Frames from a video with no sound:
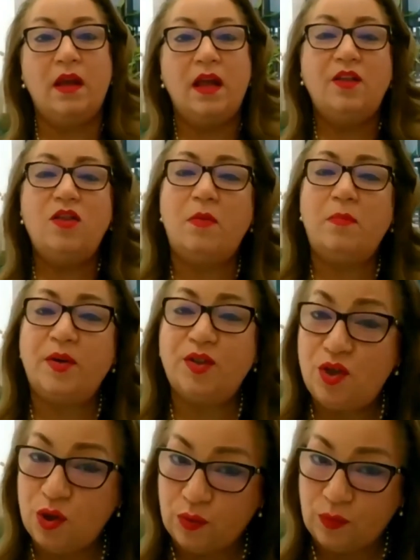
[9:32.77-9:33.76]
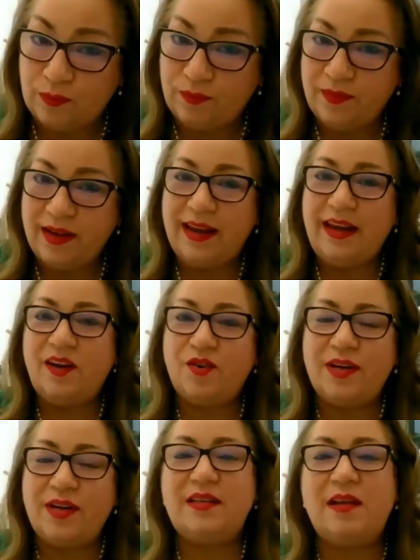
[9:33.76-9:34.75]
Number 2,
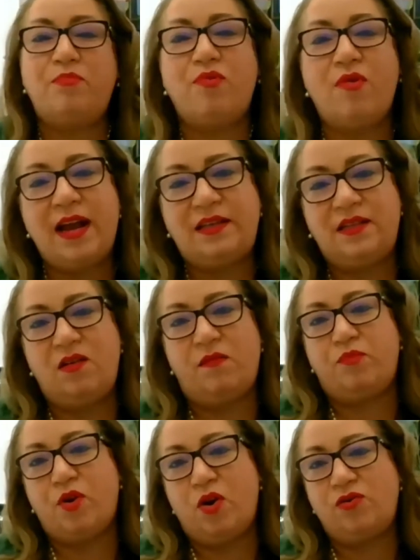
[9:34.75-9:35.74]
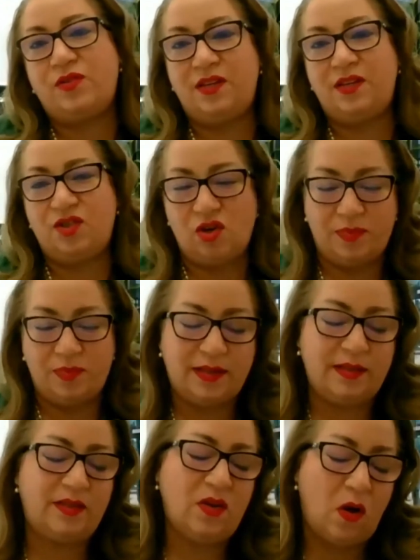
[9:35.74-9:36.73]
increase the pricing of products and
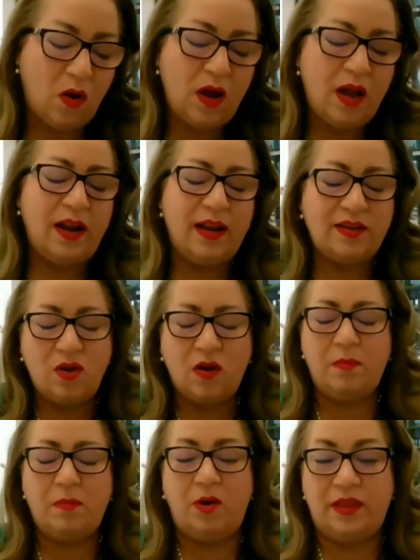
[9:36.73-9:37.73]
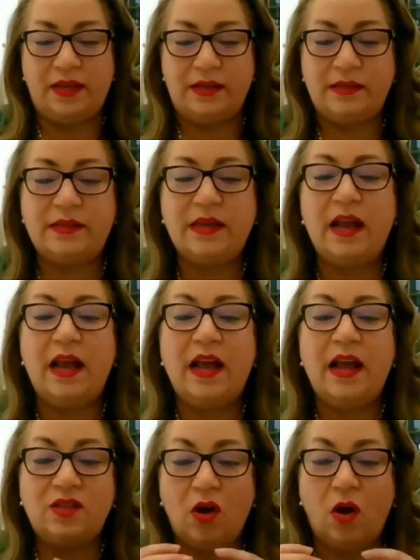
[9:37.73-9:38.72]
services. So let's talk about this.
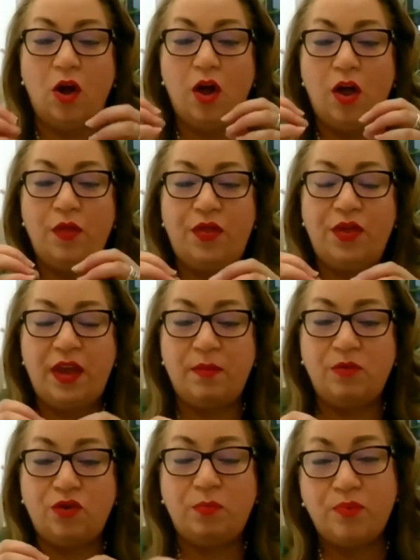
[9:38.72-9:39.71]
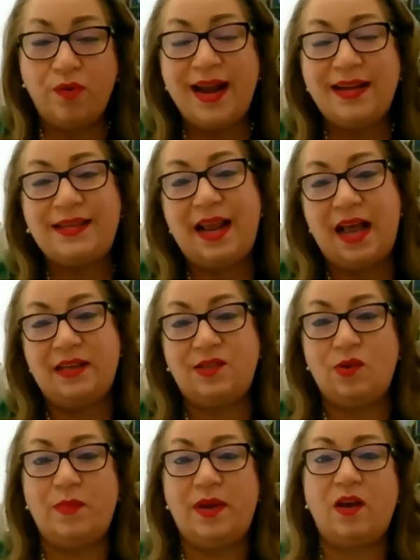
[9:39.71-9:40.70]
So your pricing has to
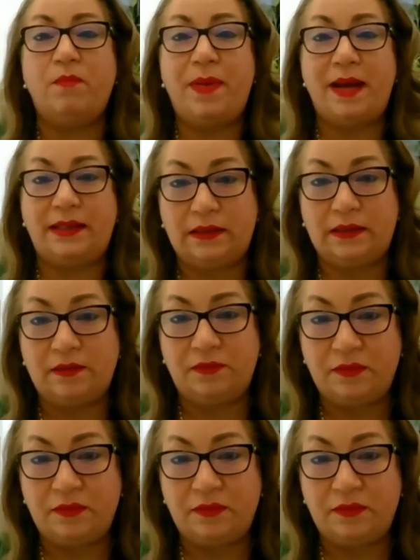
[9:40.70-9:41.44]
be competitive.